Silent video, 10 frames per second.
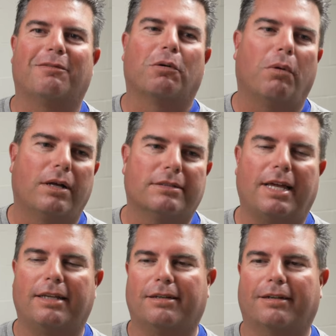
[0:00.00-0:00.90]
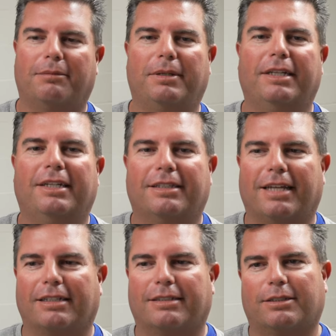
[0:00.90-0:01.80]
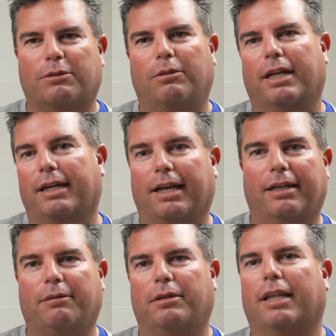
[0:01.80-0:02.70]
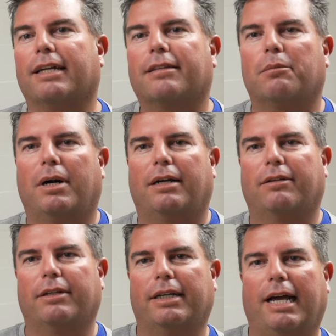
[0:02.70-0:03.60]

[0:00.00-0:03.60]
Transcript: ever was that term, that's what I kind of would like to model it